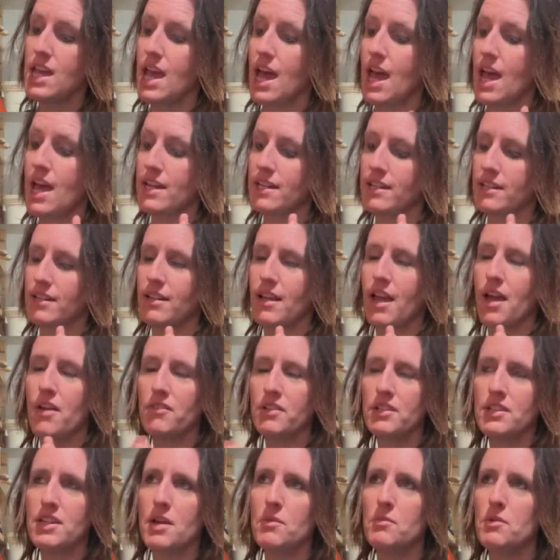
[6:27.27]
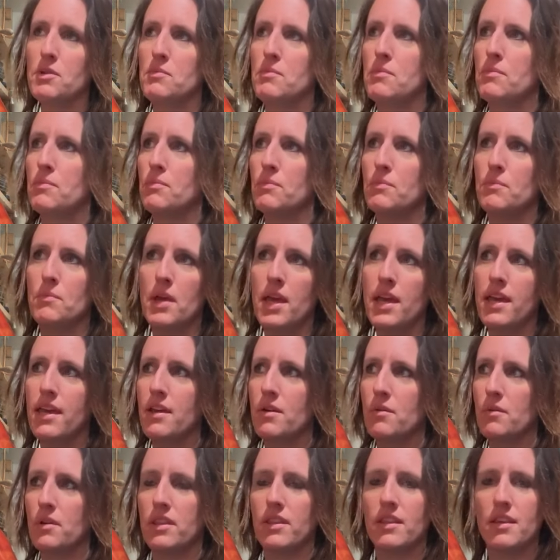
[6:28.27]
And every time we make
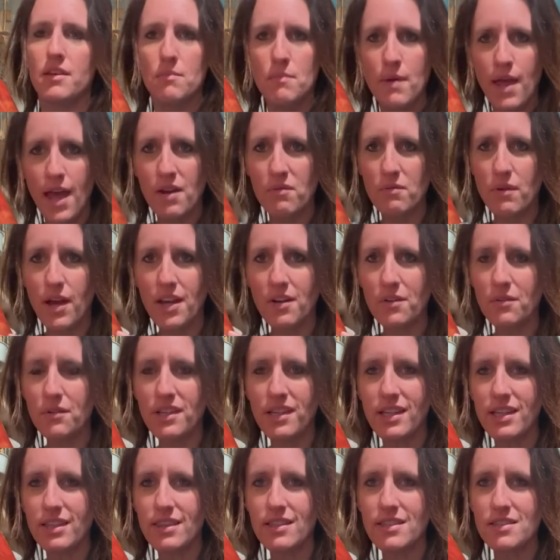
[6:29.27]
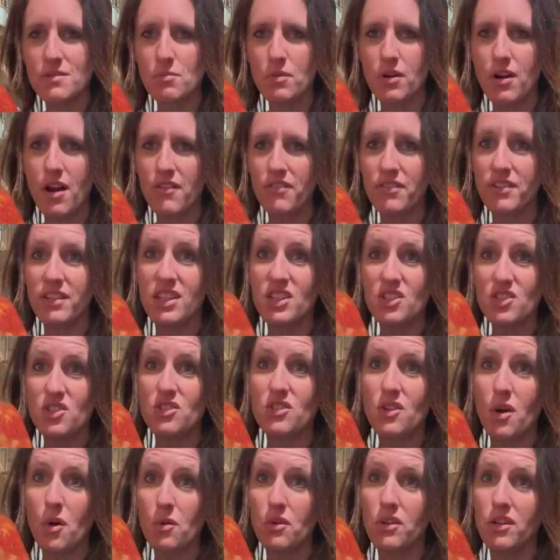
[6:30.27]
it, we think, man, why don't we eat this more often? It's
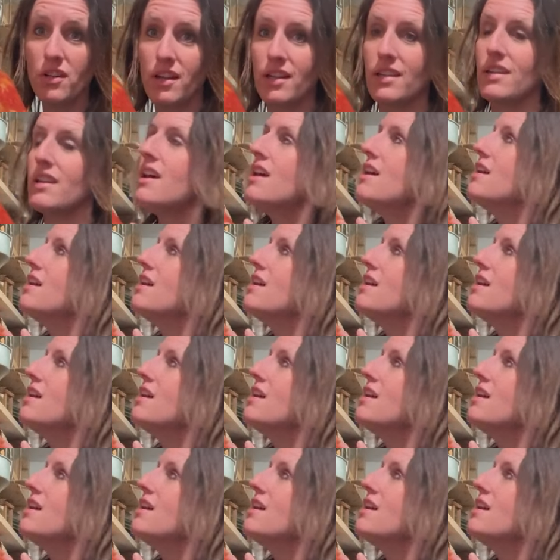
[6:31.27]
so good.